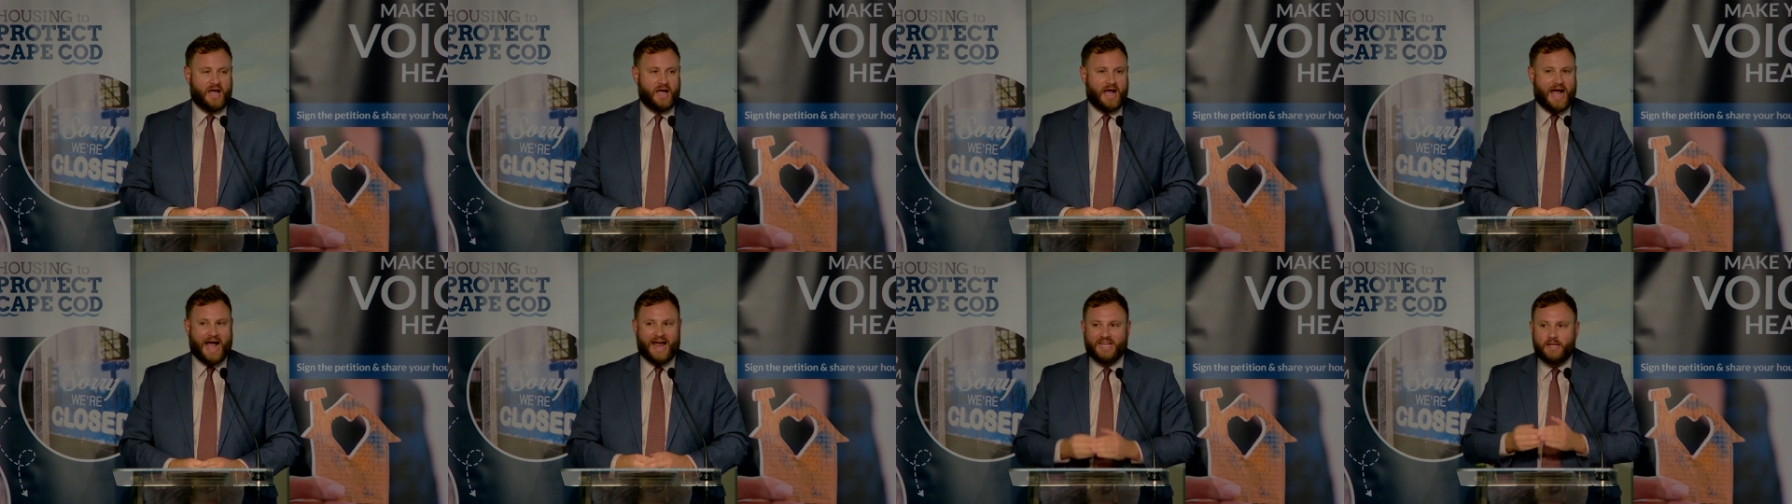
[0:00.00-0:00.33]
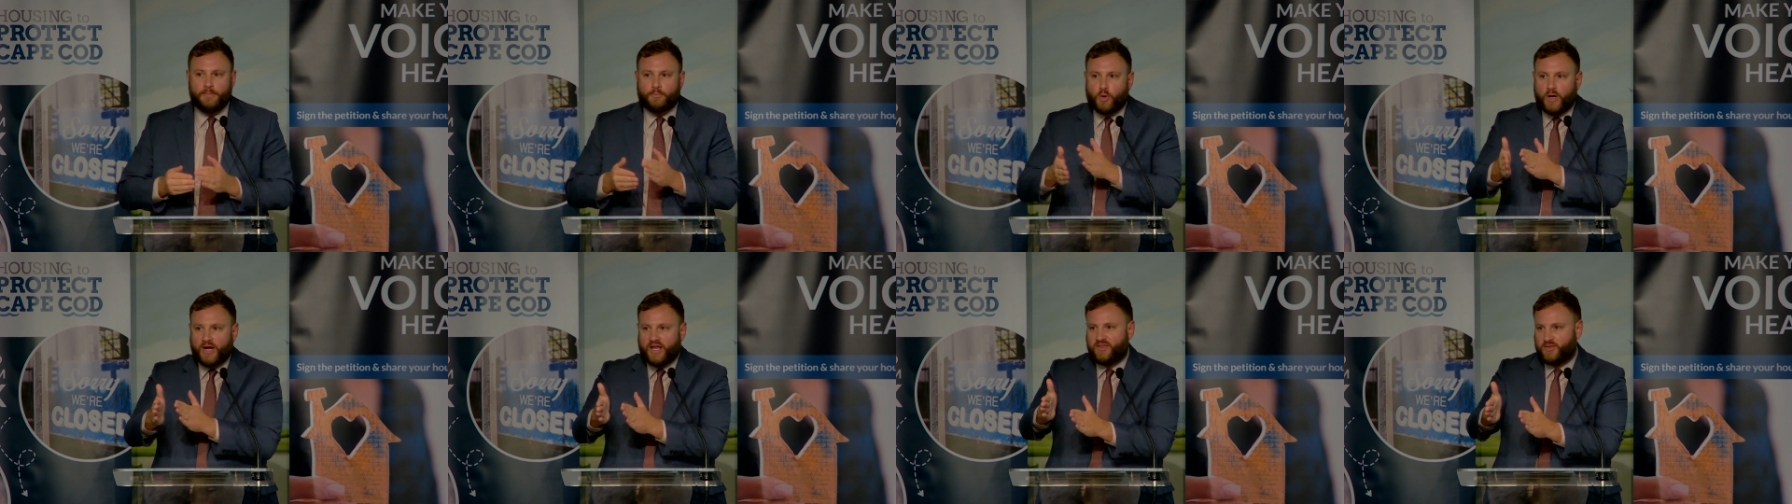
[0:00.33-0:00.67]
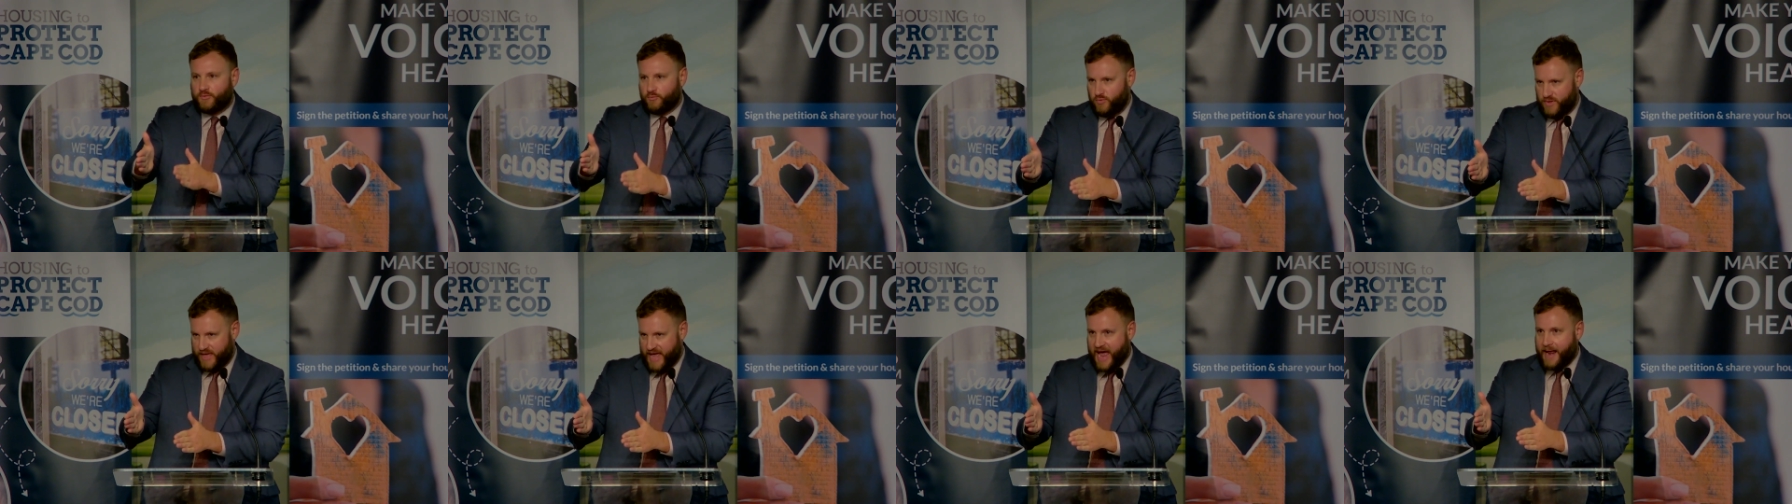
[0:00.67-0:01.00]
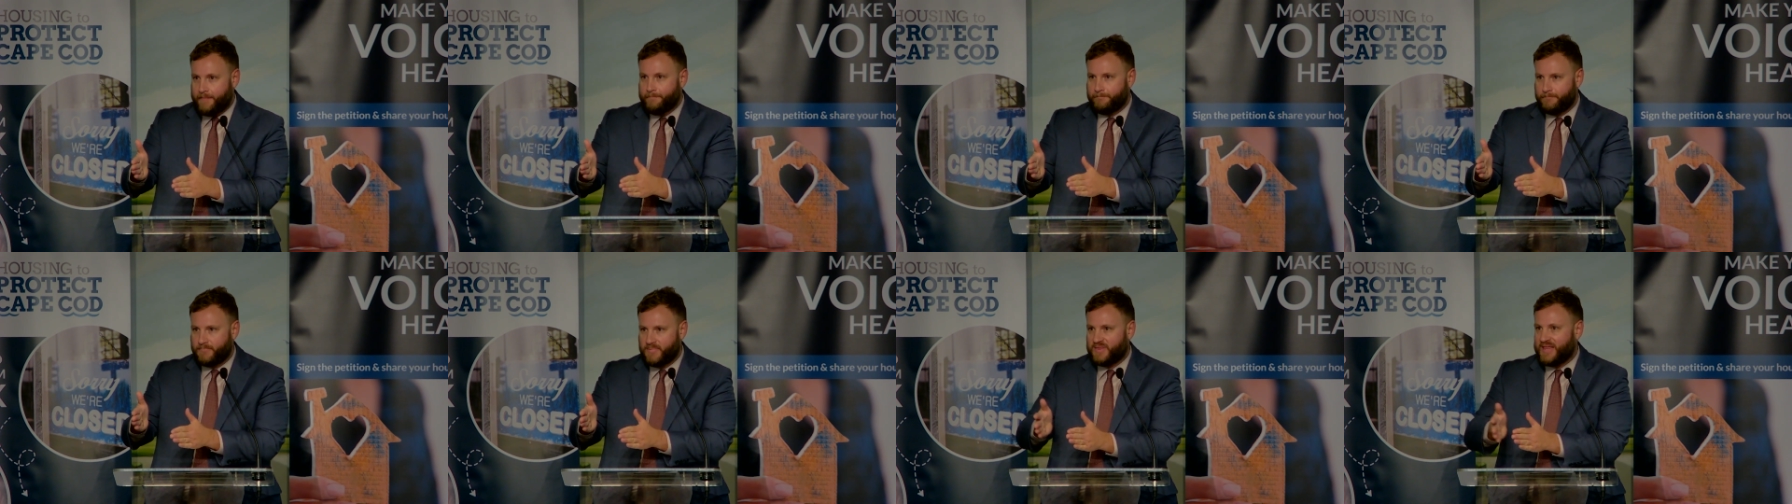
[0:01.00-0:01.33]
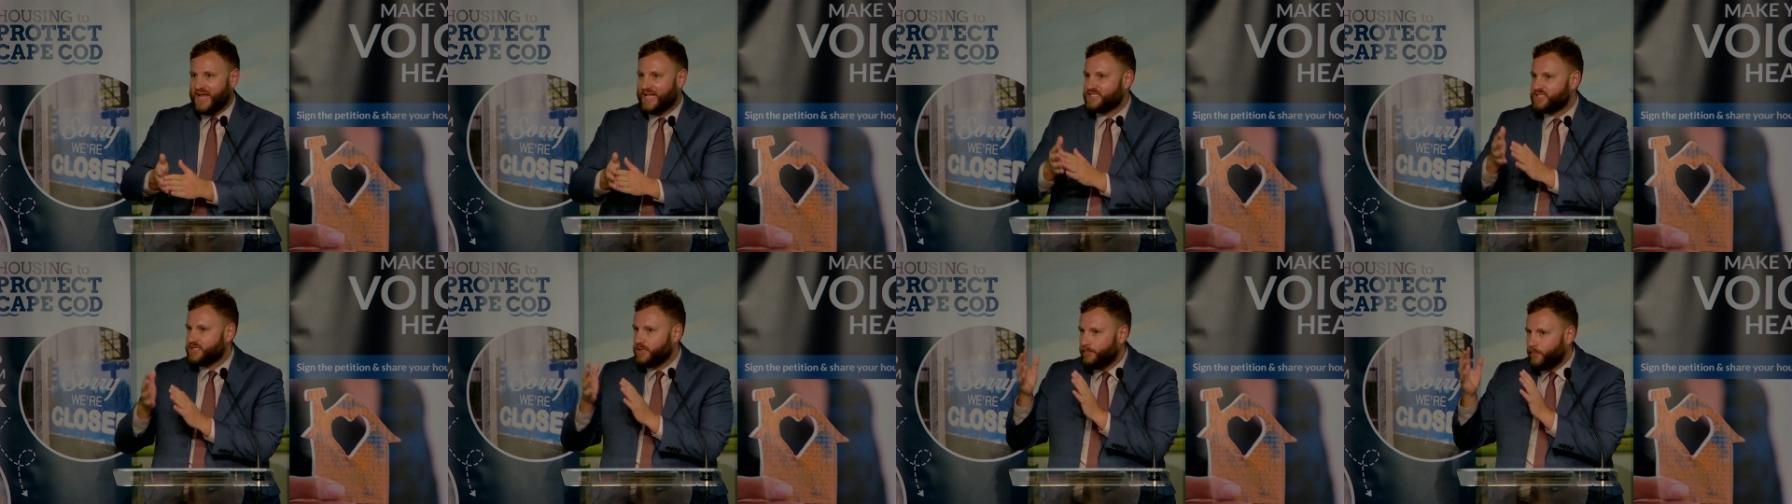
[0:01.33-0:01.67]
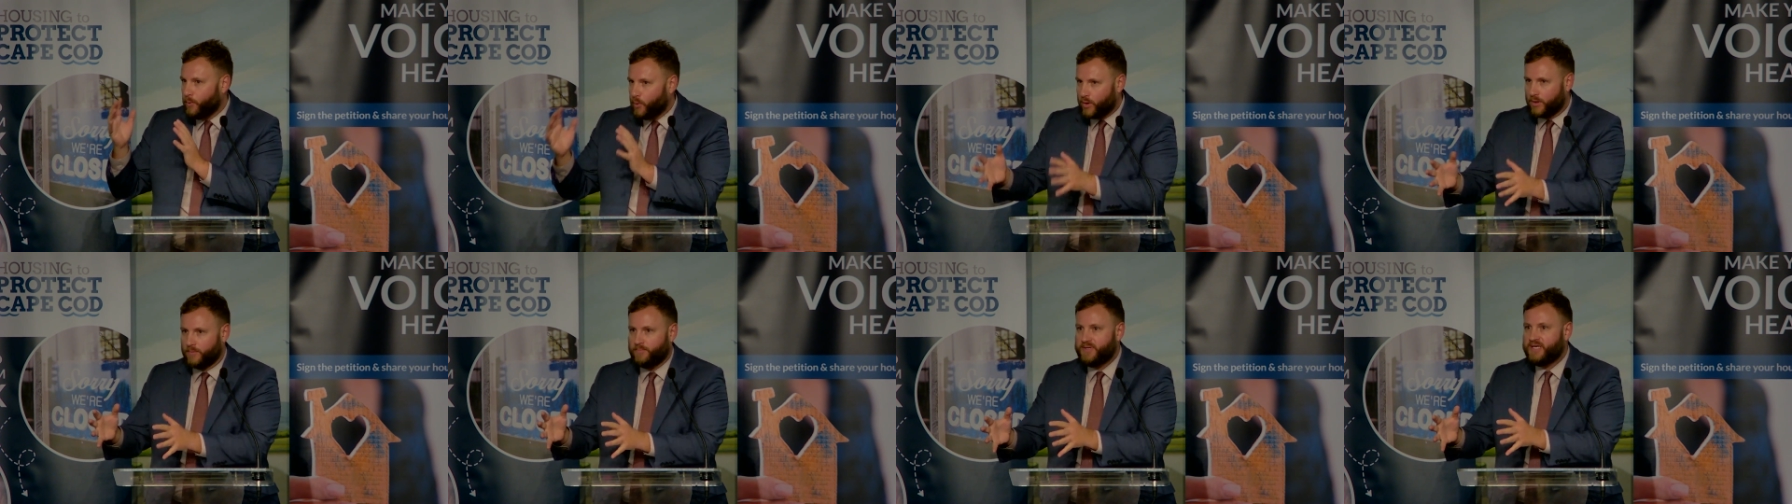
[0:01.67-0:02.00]
do you break through that? That's an
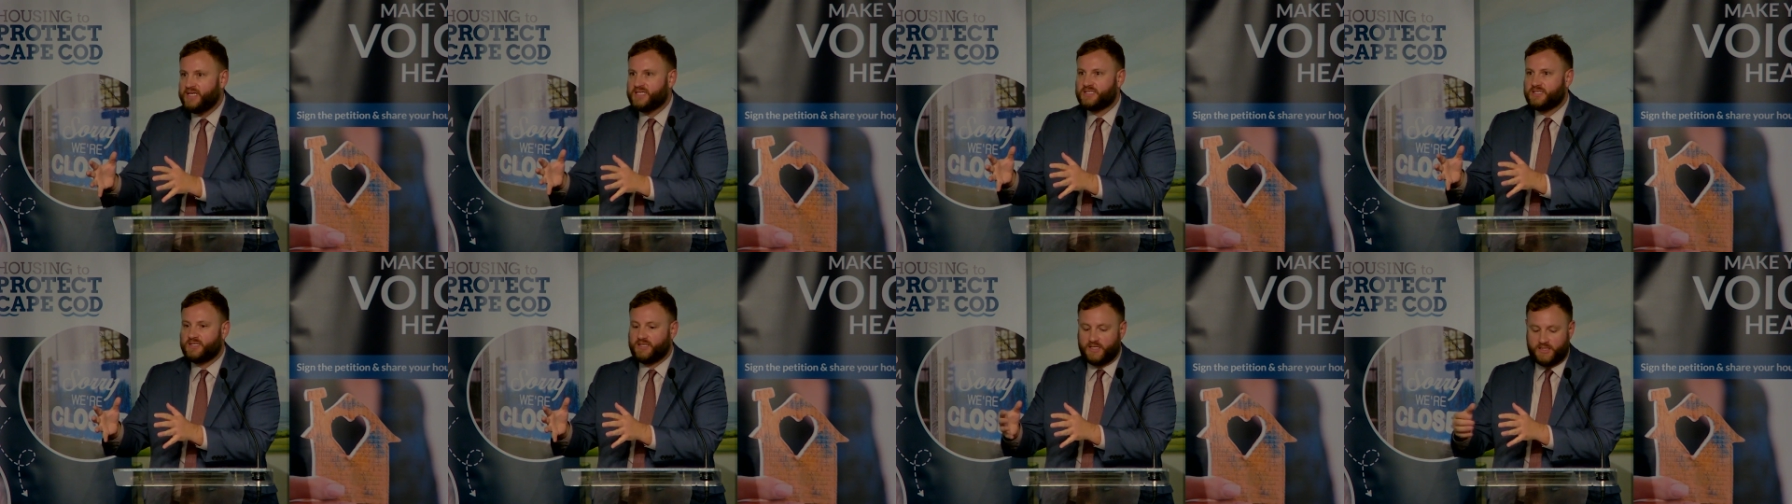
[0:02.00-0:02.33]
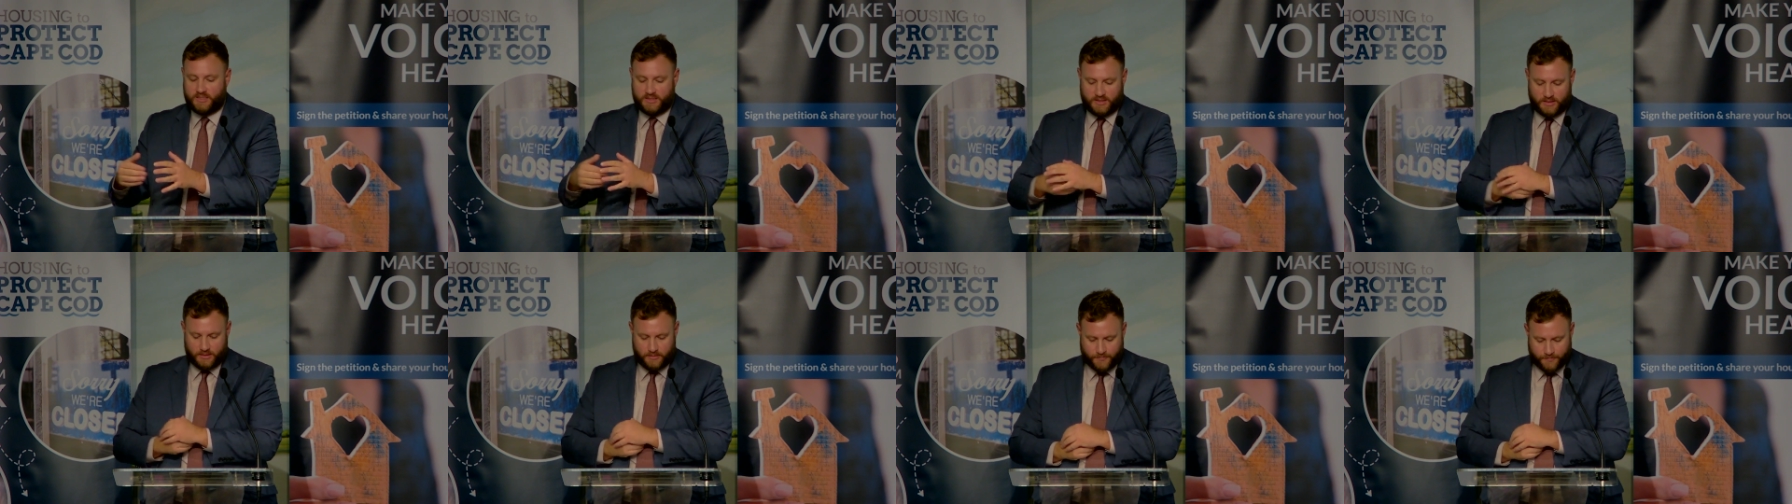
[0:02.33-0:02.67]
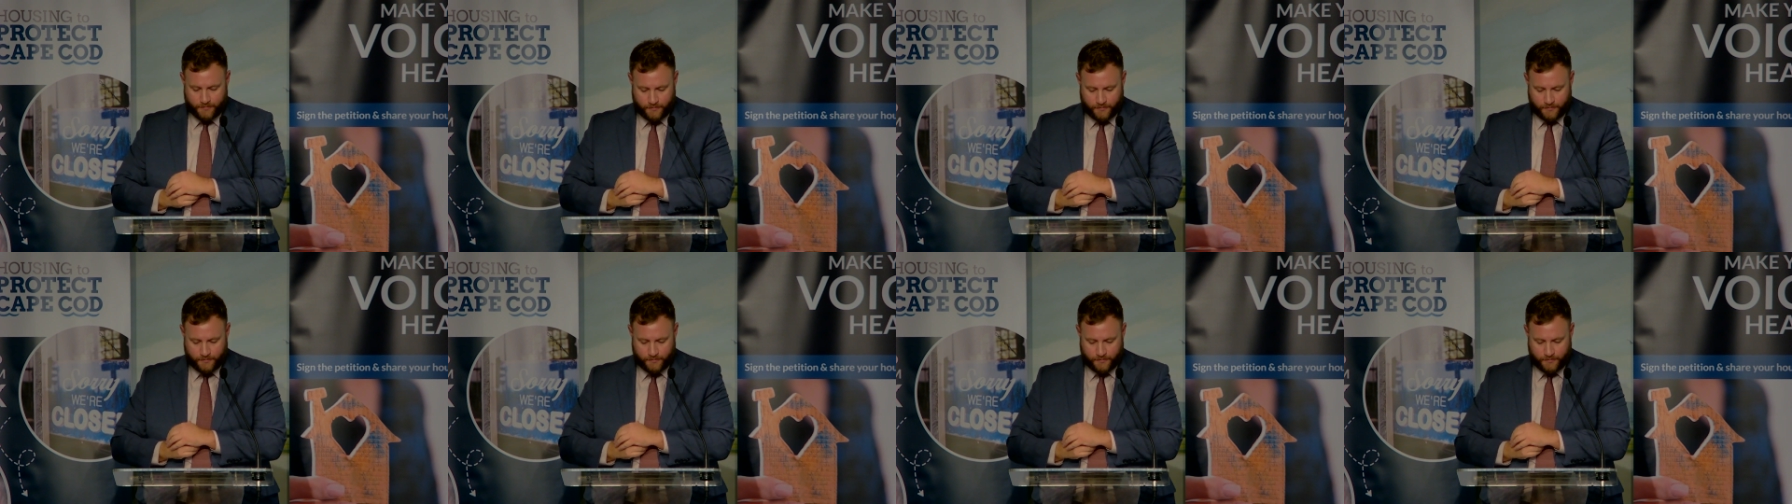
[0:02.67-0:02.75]
important piece of this.